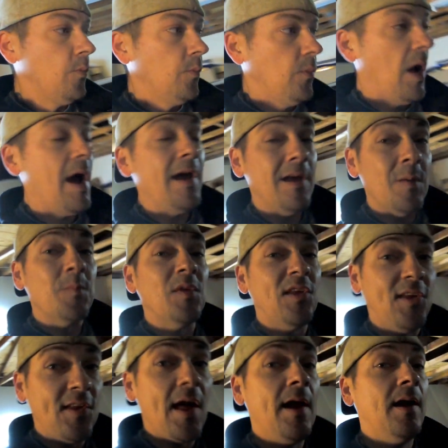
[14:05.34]
I am
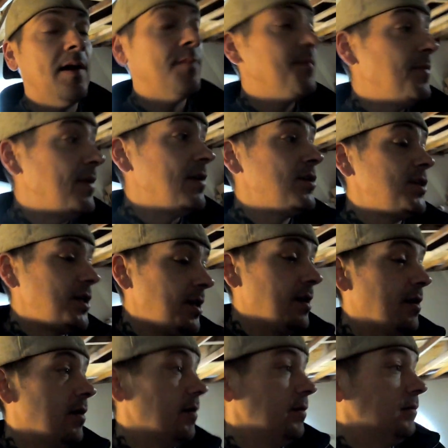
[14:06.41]
set up this
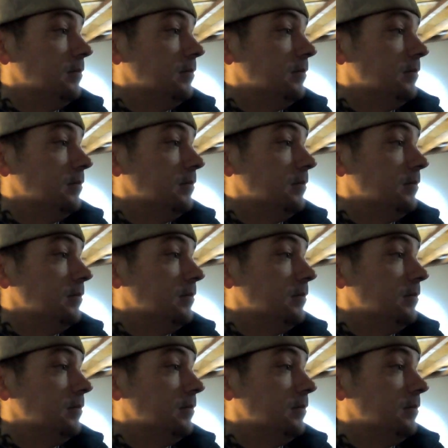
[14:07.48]
year.